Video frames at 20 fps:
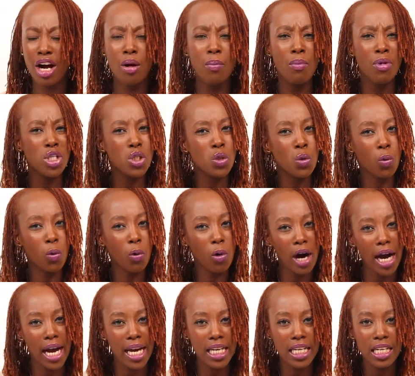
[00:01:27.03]
almost
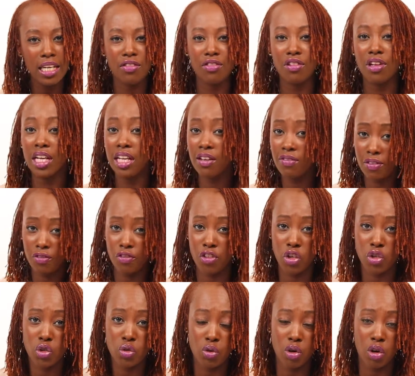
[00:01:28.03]
white if you leave it
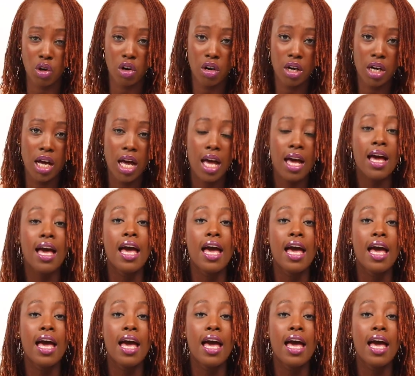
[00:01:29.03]
for too long,